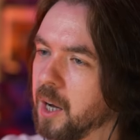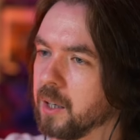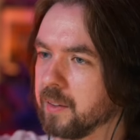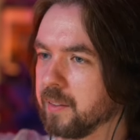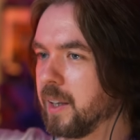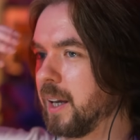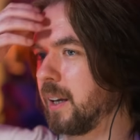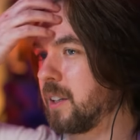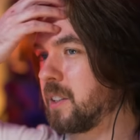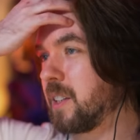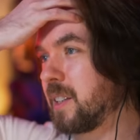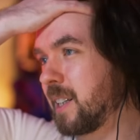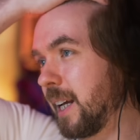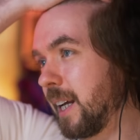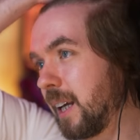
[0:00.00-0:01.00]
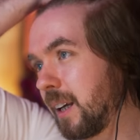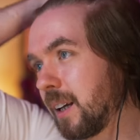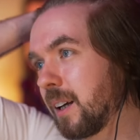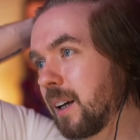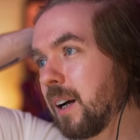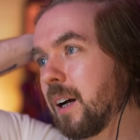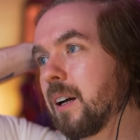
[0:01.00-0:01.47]
Holland thing. Because it's like
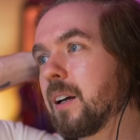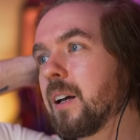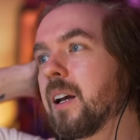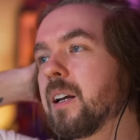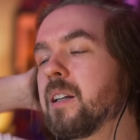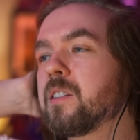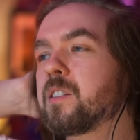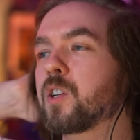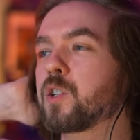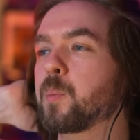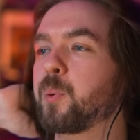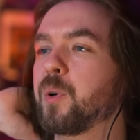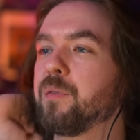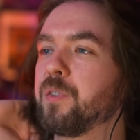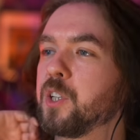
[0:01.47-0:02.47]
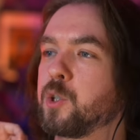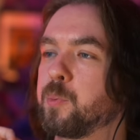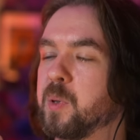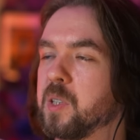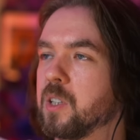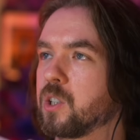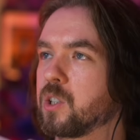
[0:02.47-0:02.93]
in such a privileged
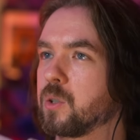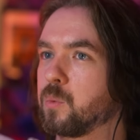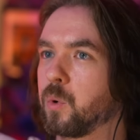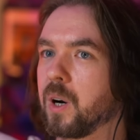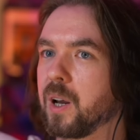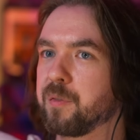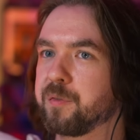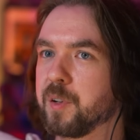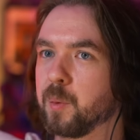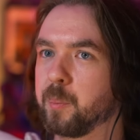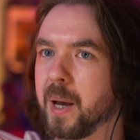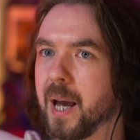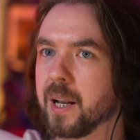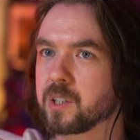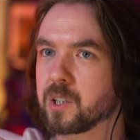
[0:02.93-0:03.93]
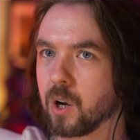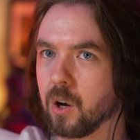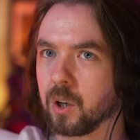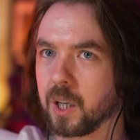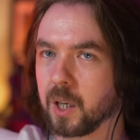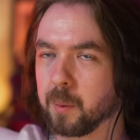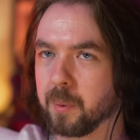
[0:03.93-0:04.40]
position where I feel bad
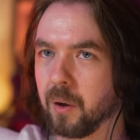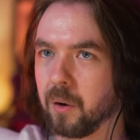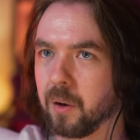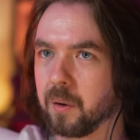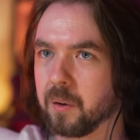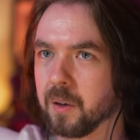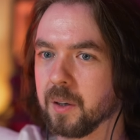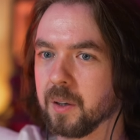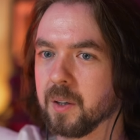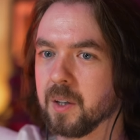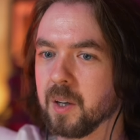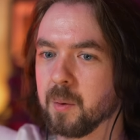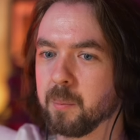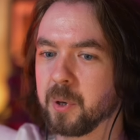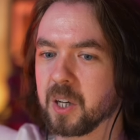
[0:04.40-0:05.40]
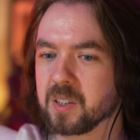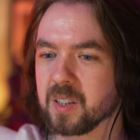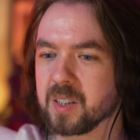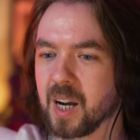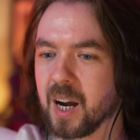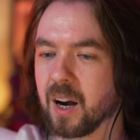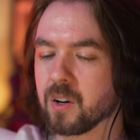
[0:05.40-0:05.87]
talking about it because
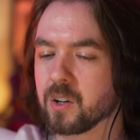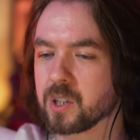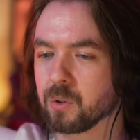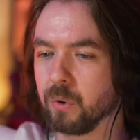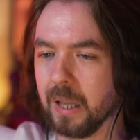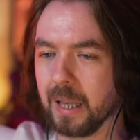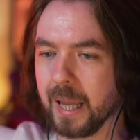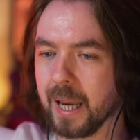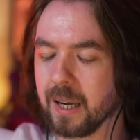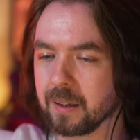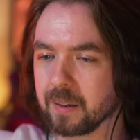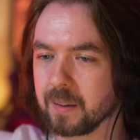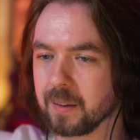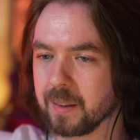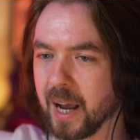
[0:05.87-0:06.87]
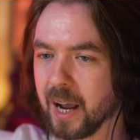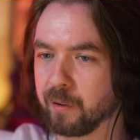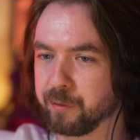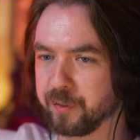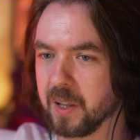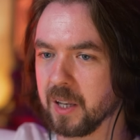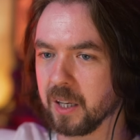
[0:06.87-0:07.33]
it's hard to relate that
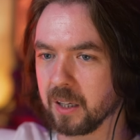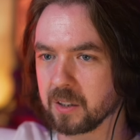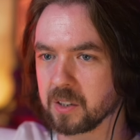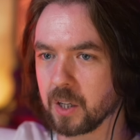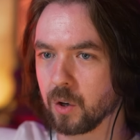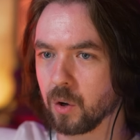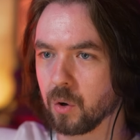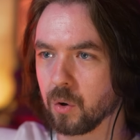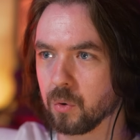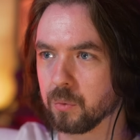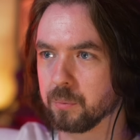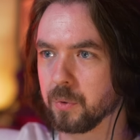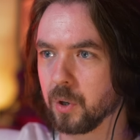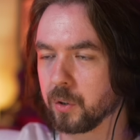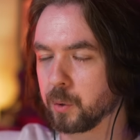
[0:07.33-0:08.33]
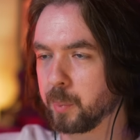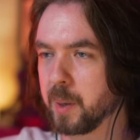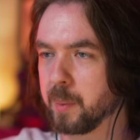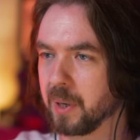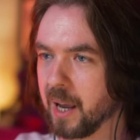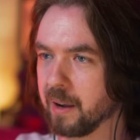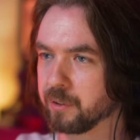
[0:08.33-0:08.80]
feeling. Because I know other
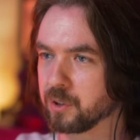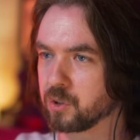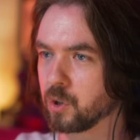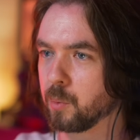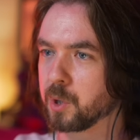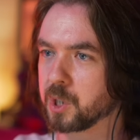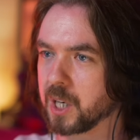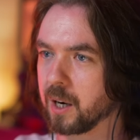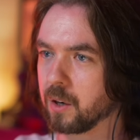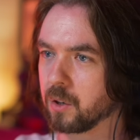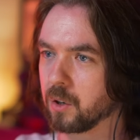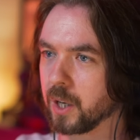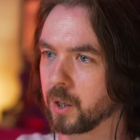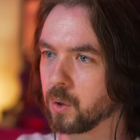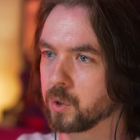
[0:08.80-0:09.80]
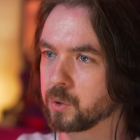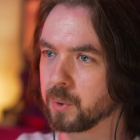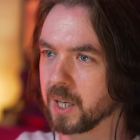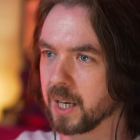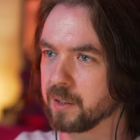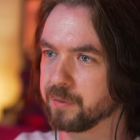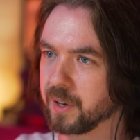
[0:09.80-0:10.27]
people have it so much harder, like going to a
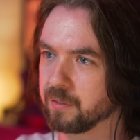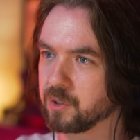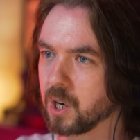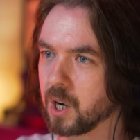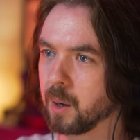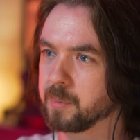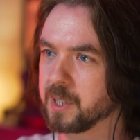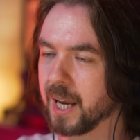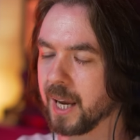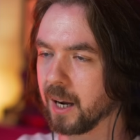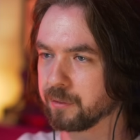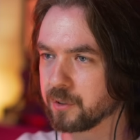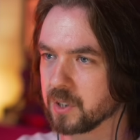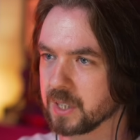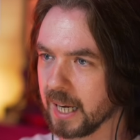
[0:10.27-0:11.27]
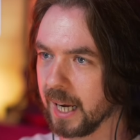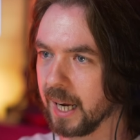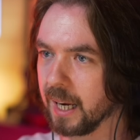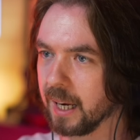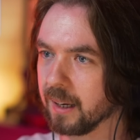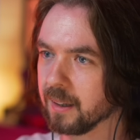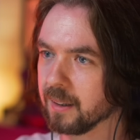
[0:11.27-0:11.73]
9-to-5 job day after
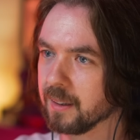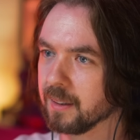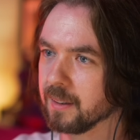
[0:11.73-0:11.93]
day.